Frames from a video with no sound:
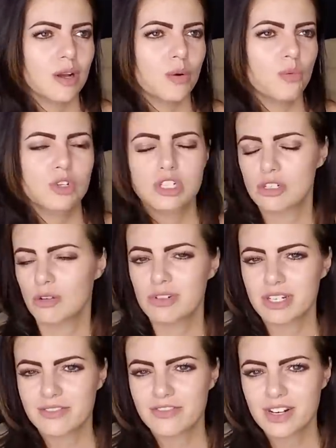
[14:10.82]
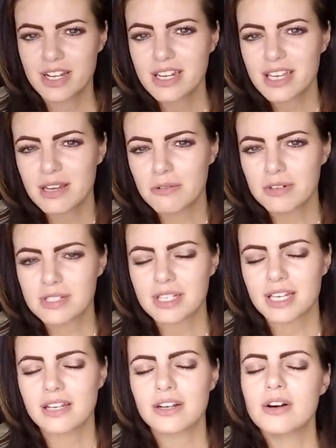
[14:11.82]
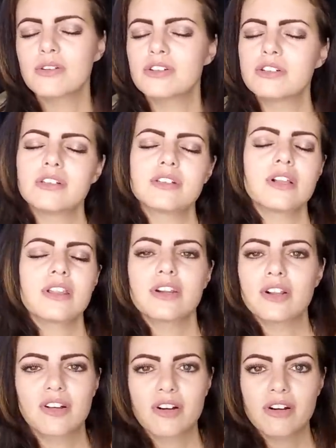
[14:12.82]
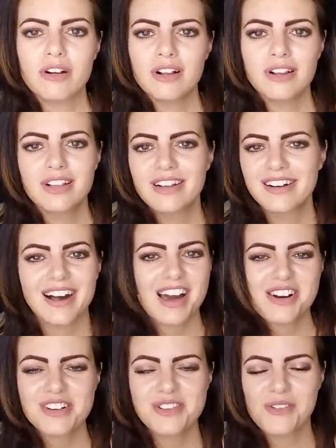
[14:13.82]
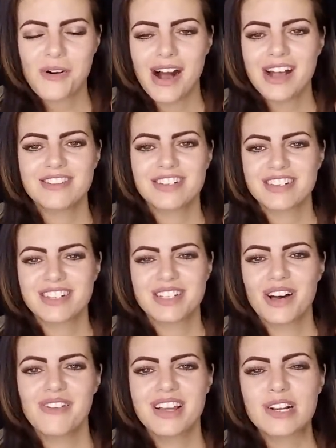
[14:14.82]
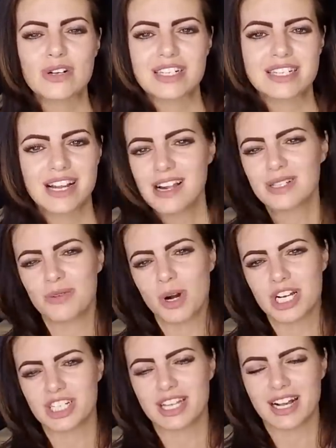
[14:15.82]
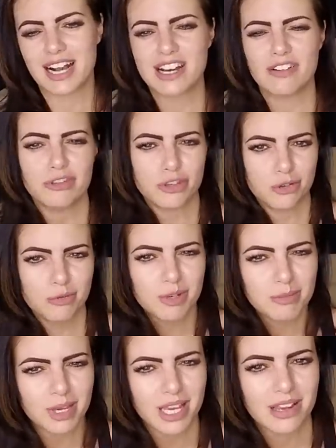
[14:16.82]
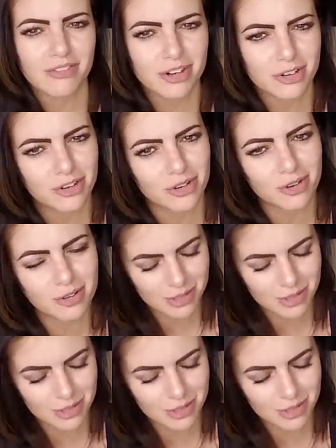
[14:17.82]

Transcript: was so different. It was like, oh, she's a little girl. I don't know why, it was just so interesting to watch that kind of human behavior too